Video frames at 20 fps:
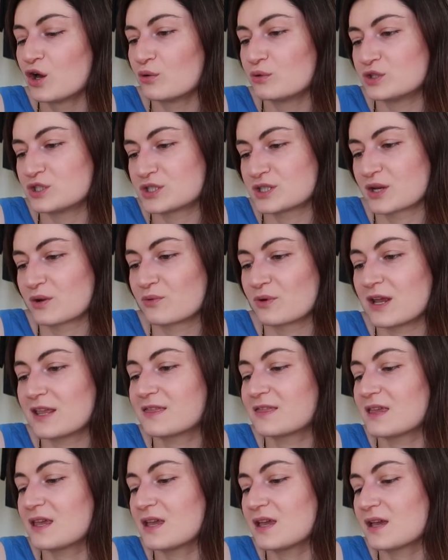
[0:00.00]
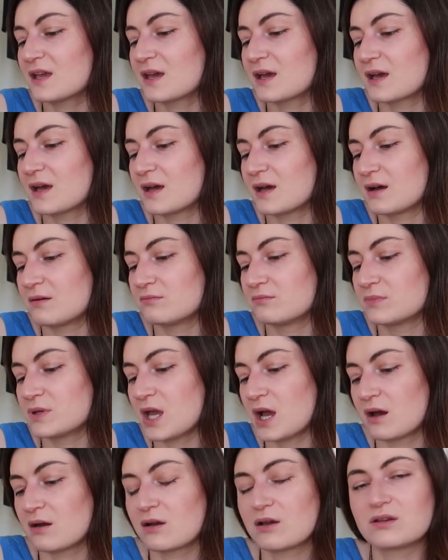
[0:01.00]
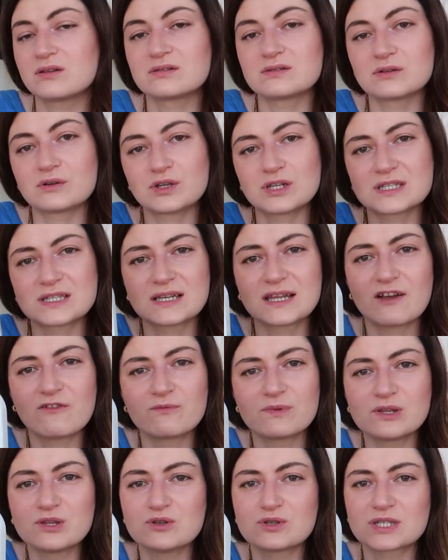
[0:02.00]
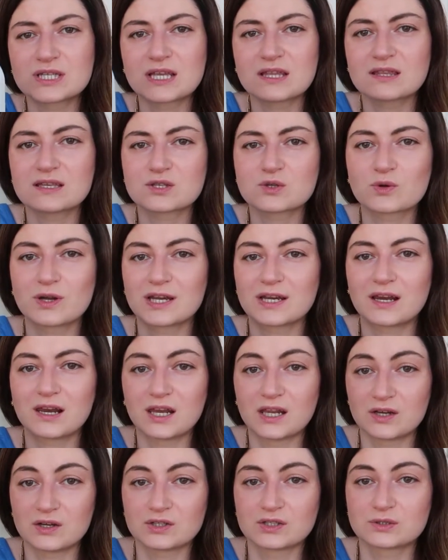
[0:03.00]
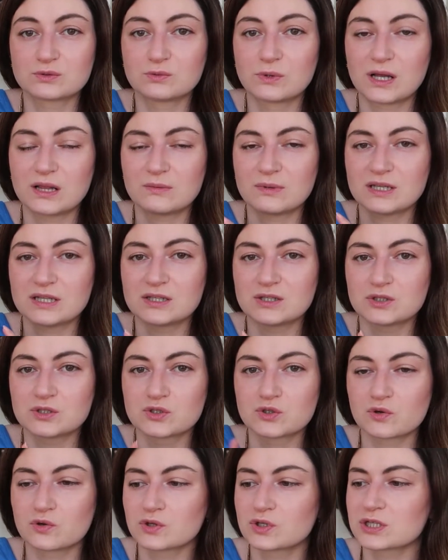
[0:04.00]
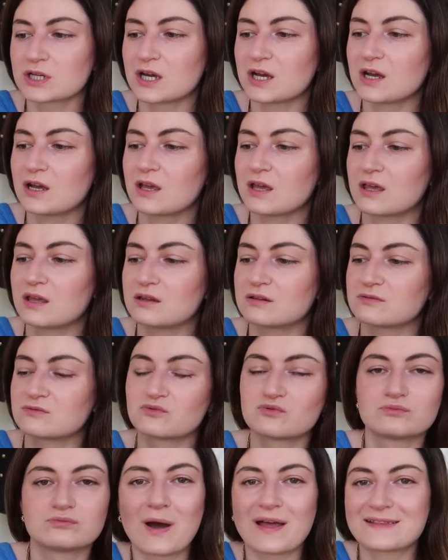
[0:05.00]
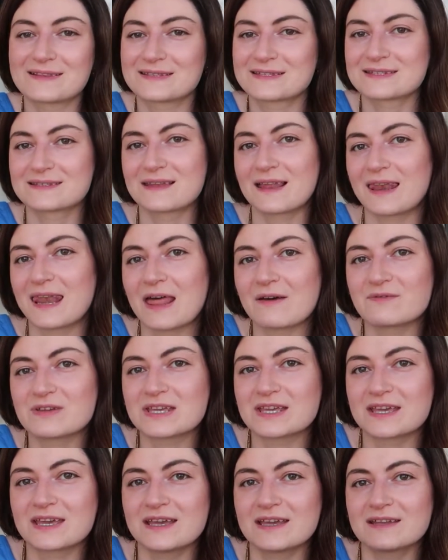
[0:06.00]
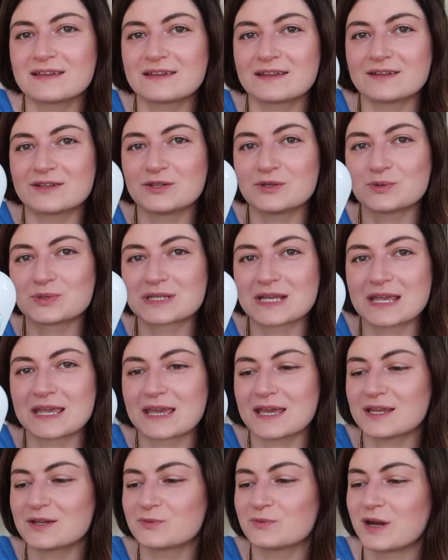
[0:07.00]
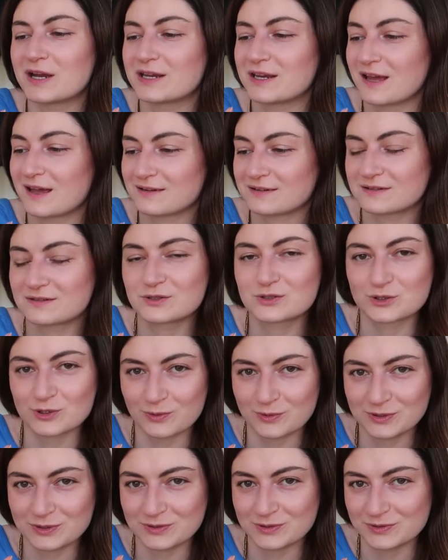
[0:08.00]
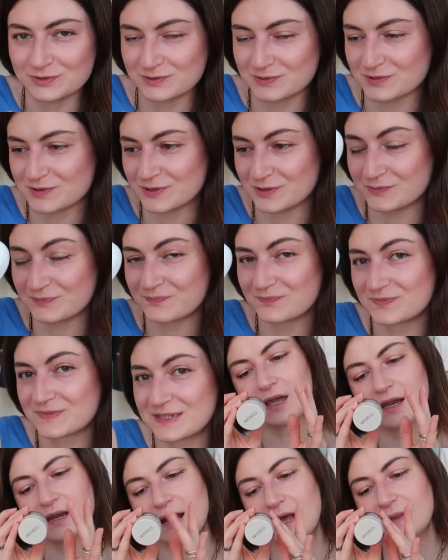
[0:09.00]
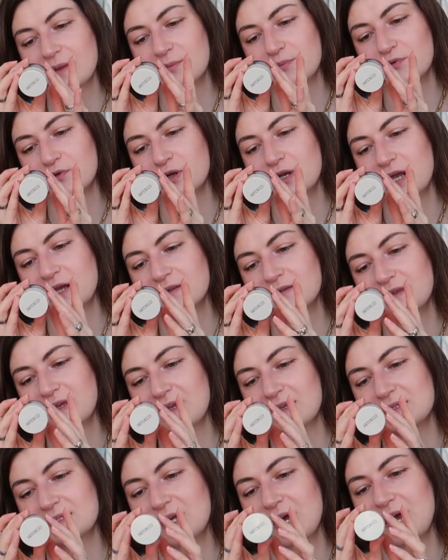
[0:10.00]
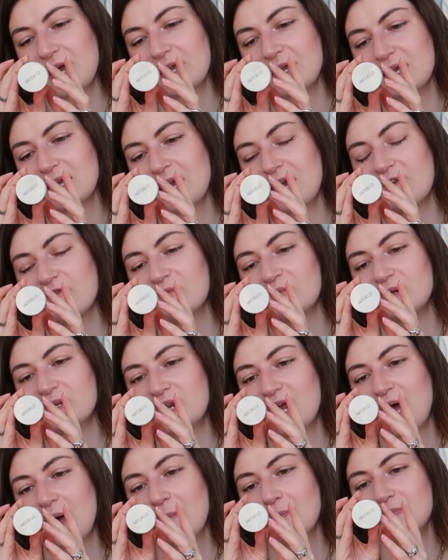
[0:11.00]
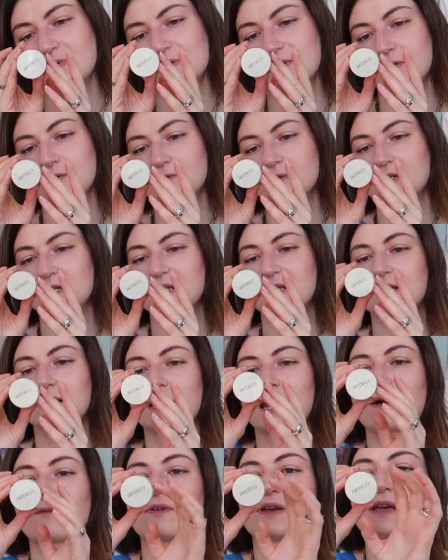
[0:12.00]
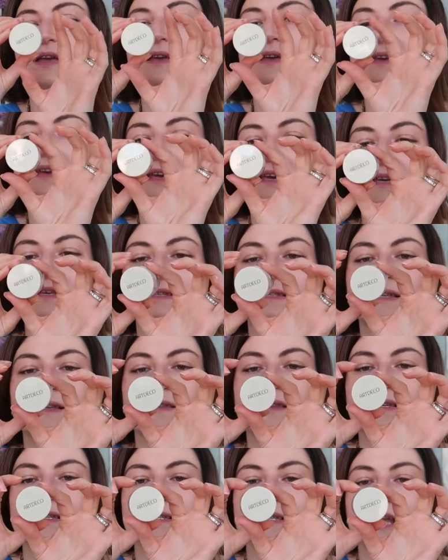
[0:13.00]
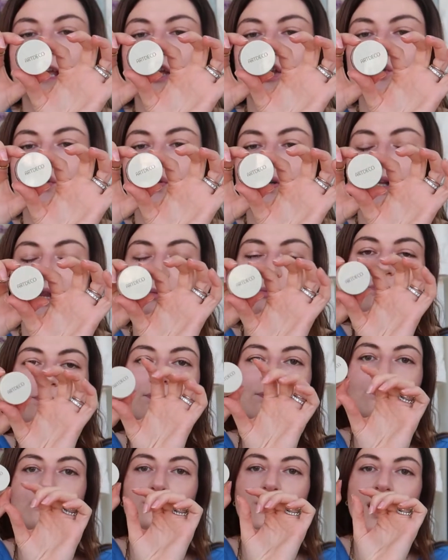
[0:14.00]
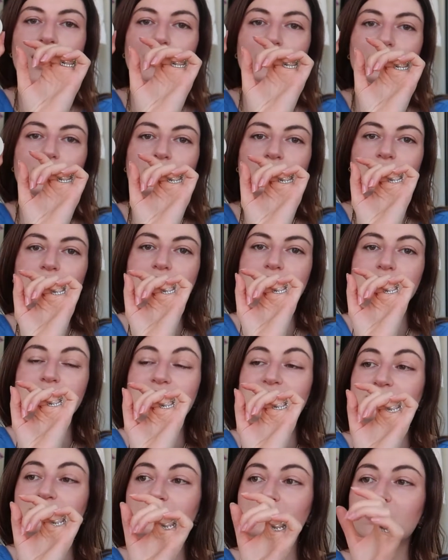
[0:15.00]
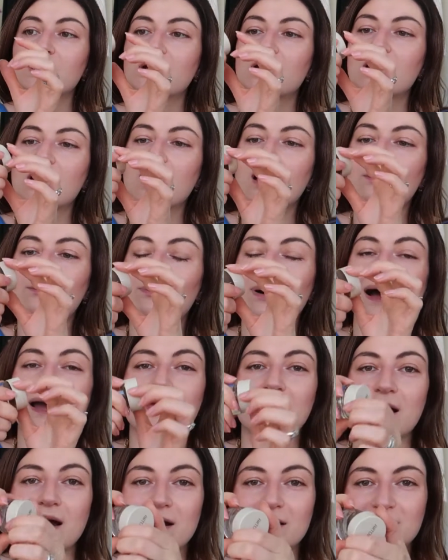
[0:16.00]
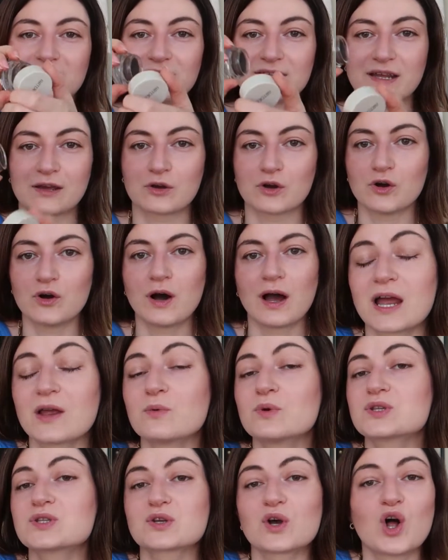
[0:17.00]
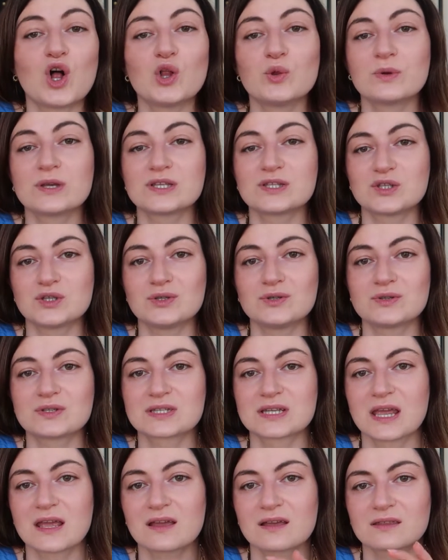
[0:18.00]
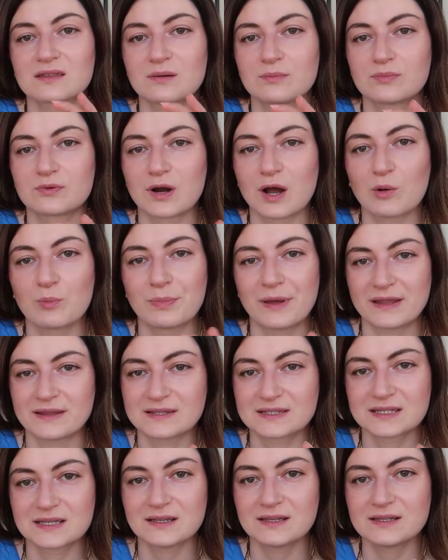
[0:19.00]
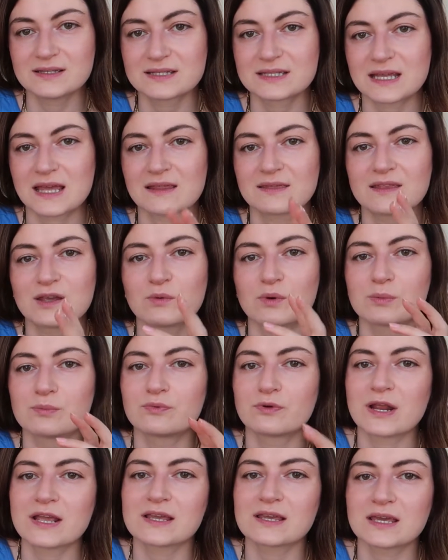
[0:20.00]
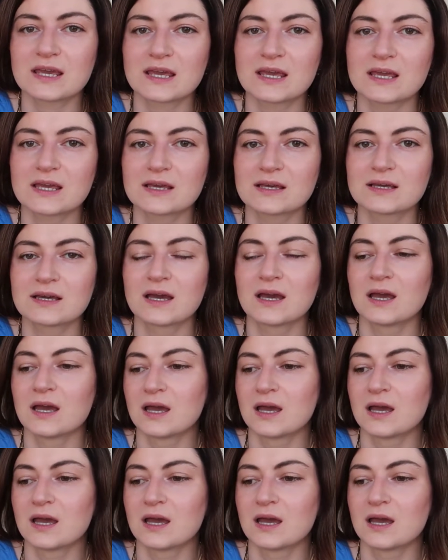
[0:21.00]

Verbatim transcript: which is a great thing um, yeah and honestly i've been using this quite a lot while in georgia and once loving it and using it why not show it to you So, Another product that I have been absolutely loving is this natural brow cream by Art Deco. I was always using the brow pencils and they were breaking.